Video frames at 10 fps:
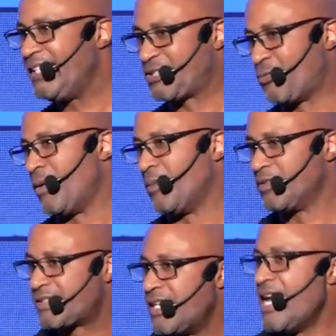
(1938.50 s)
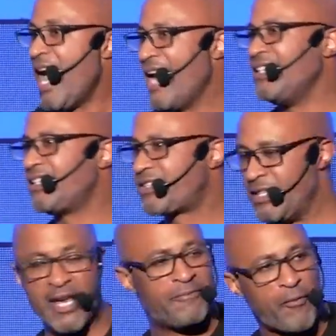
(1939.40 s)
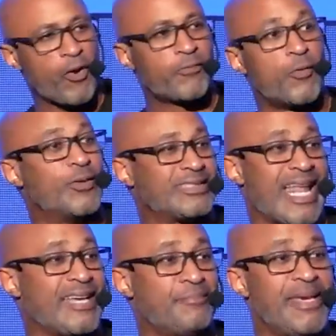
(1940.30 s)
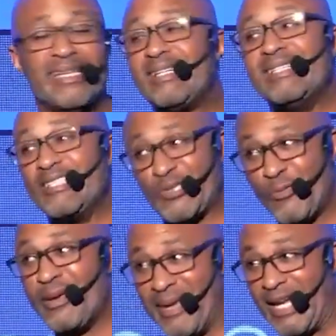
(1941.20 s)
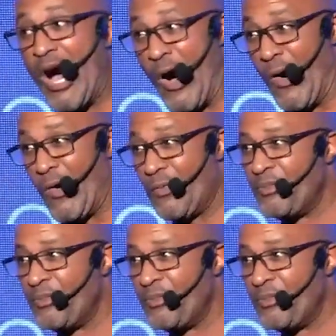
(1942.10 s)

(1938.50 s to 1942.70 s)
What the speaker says: swimmers. And the fourth one was like me, couldn't swim at all.